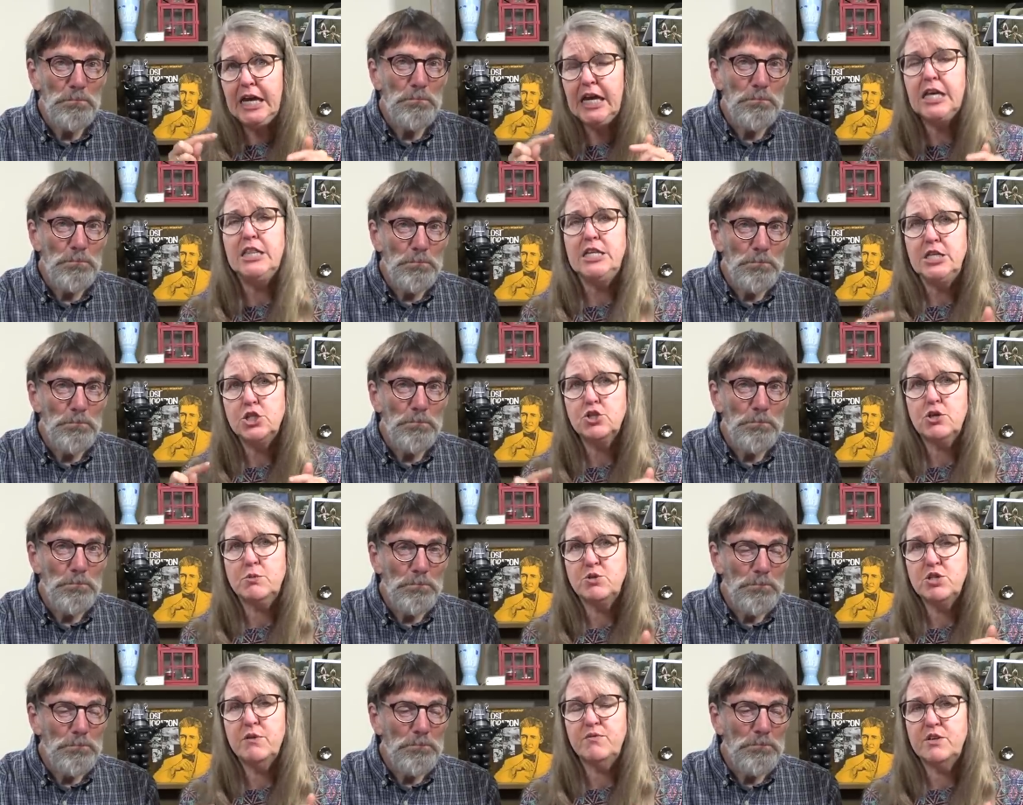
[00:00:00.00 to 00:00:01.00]
Speaker 1: in the
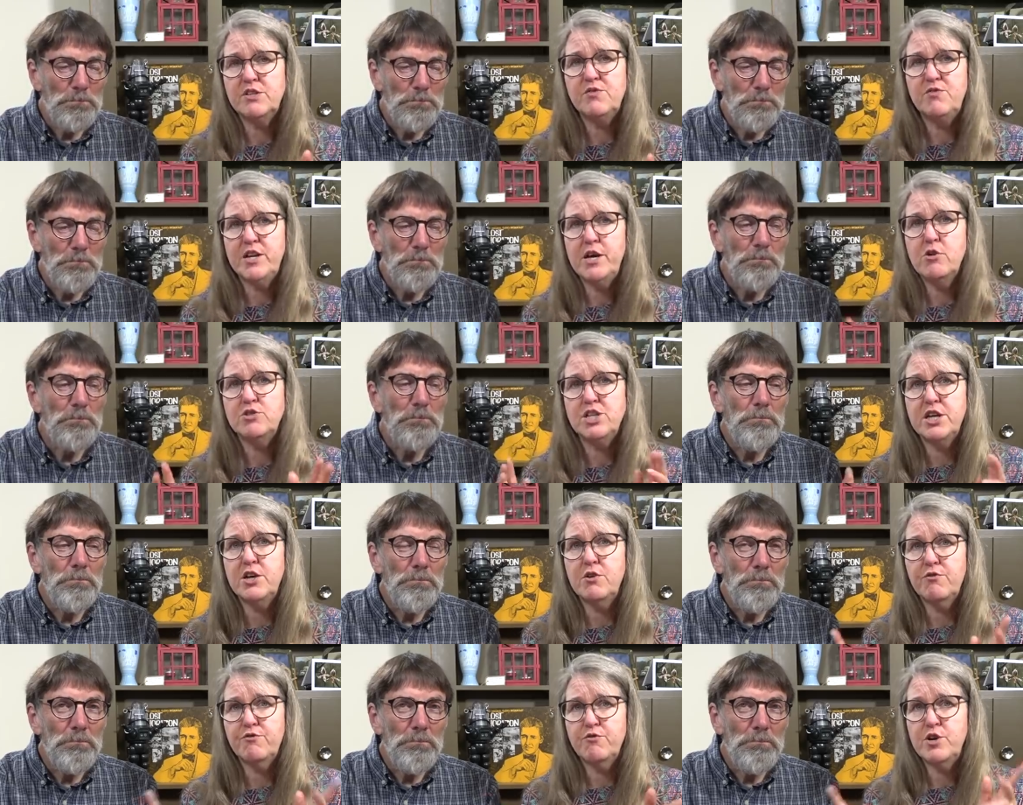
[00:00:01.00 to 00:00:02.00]
description of this video to get
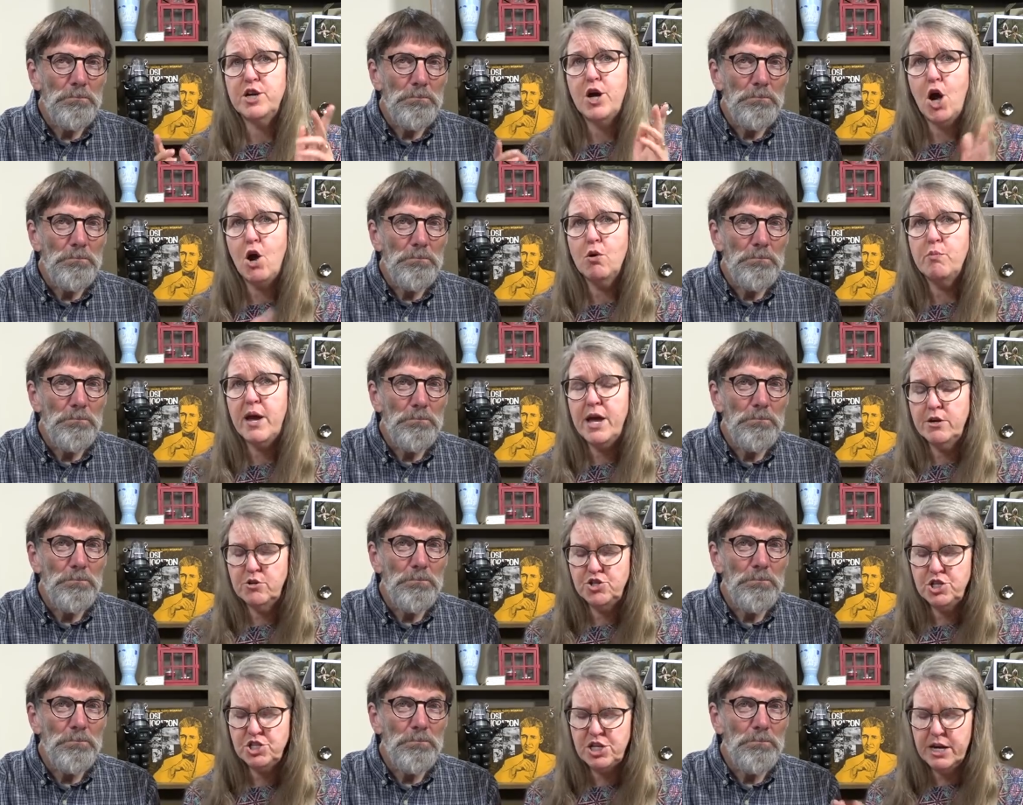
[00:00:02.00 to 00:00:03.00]
your free home
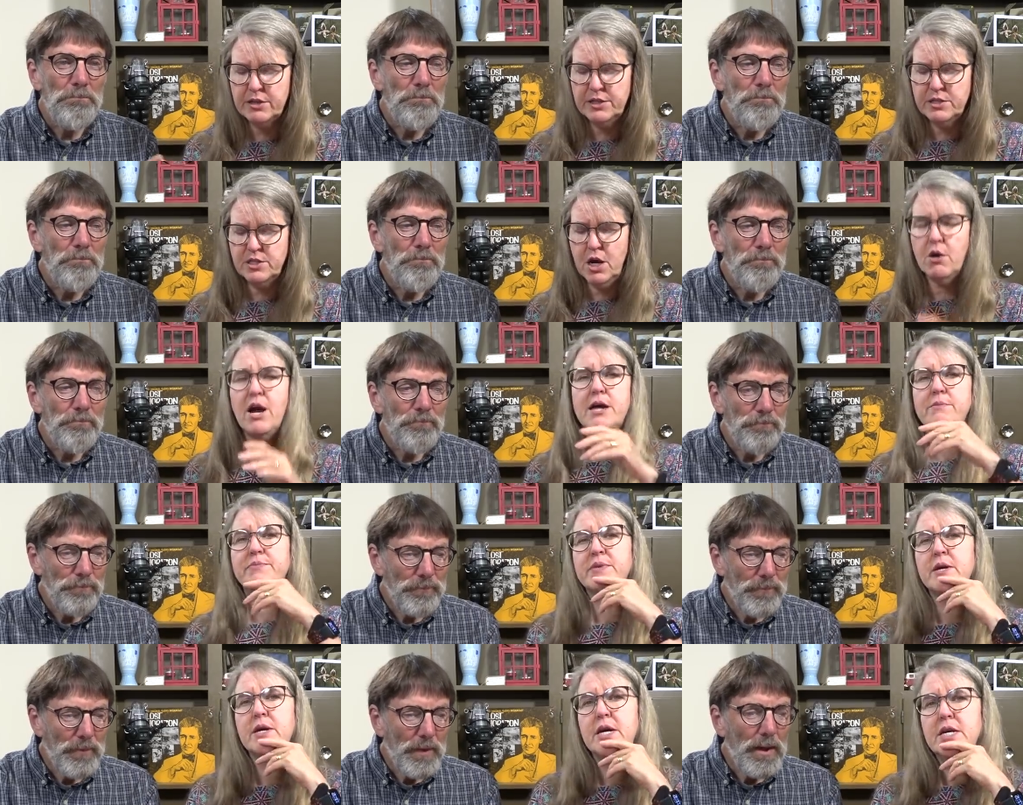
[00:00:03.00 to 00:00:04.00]
energy checklist. All right.
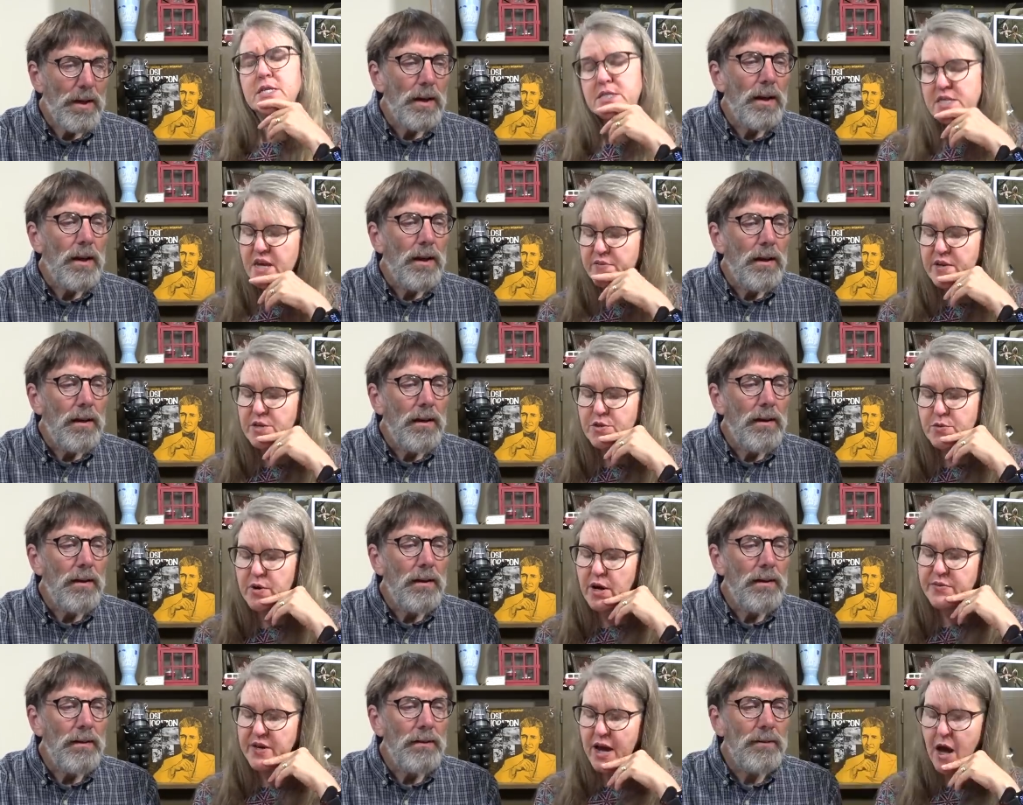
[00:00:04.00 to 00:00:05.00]
Saving
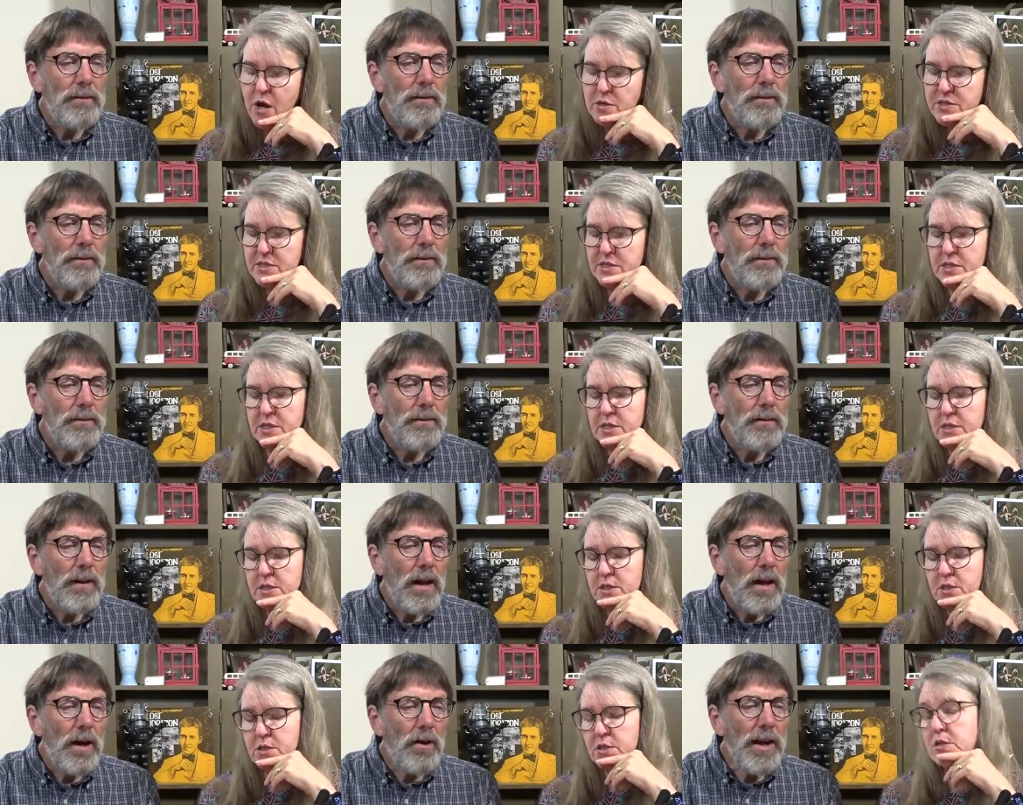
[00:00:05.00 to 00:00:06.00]
throughout the house.
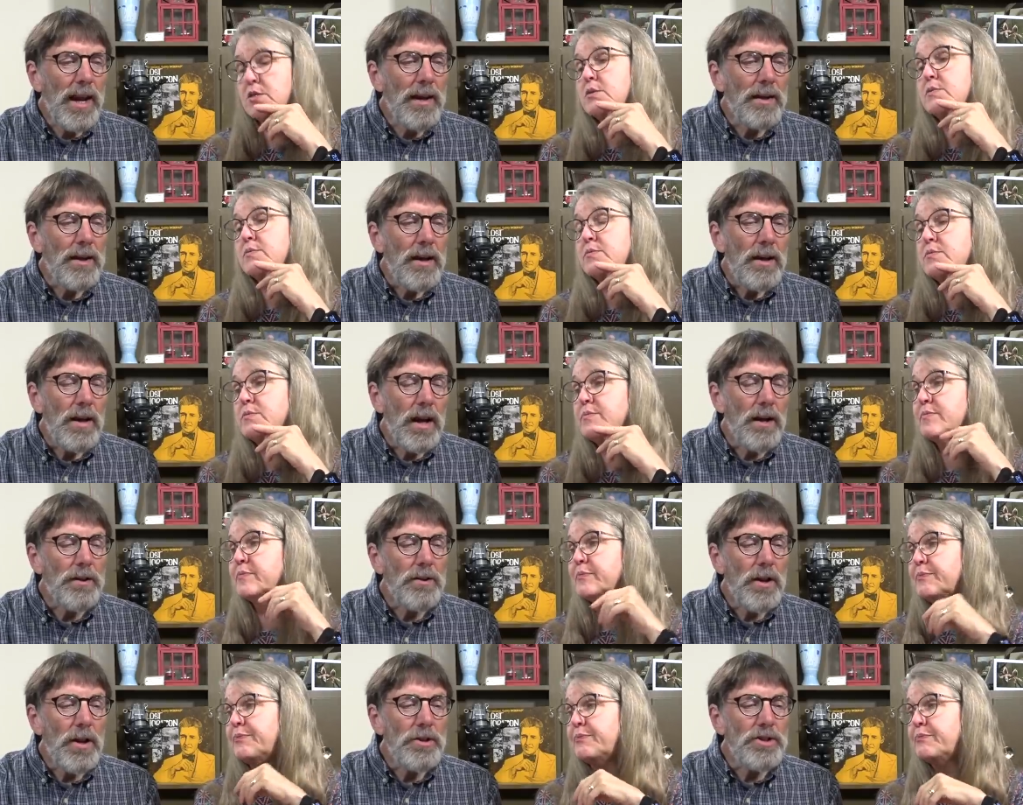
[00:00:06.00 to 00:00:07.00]
Speaker 2: Okay.
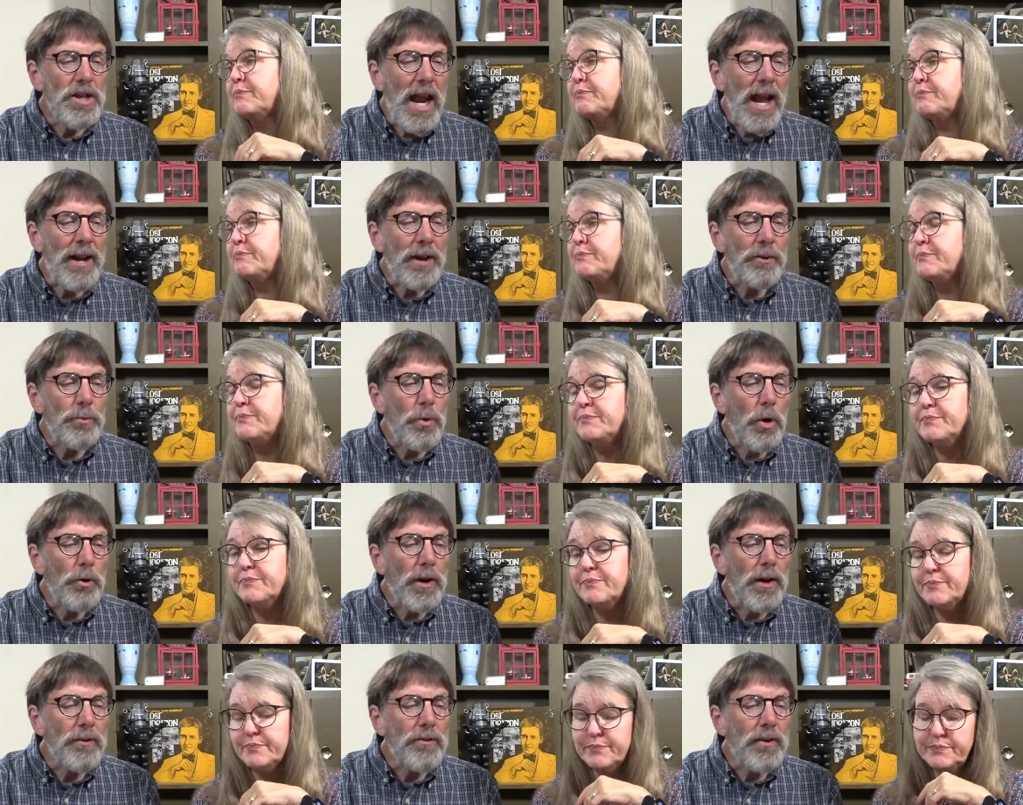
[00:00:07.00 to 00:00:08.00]
Janet wrote
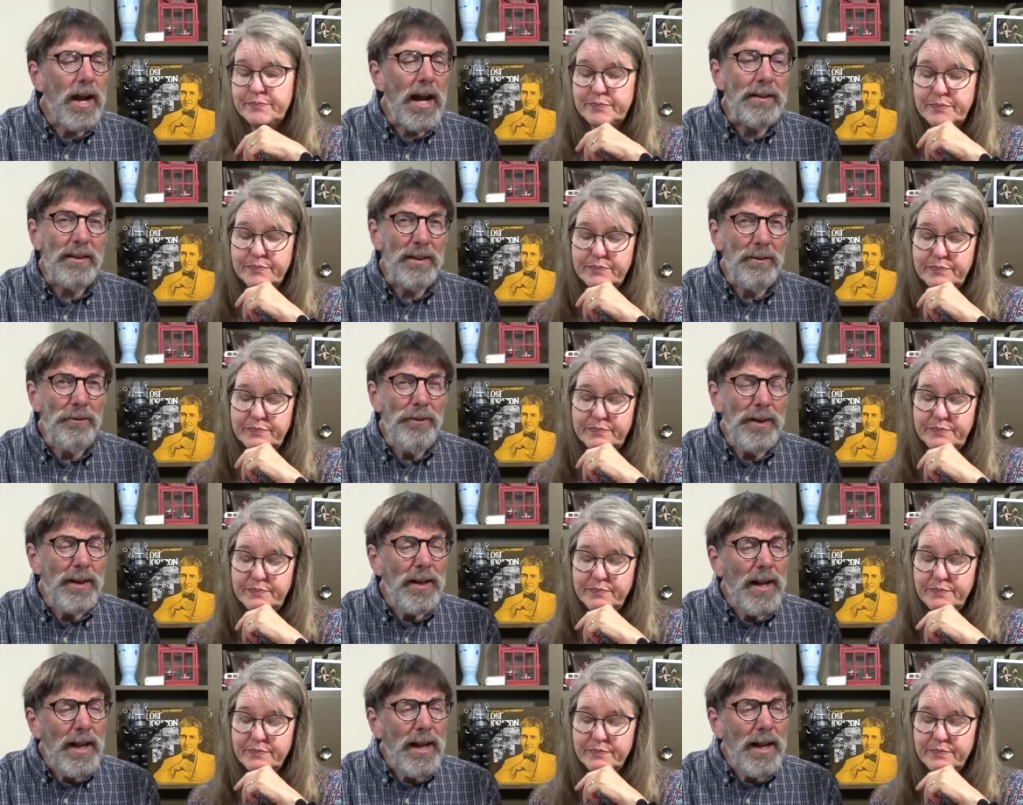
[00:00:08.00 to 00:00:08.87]
us, I live in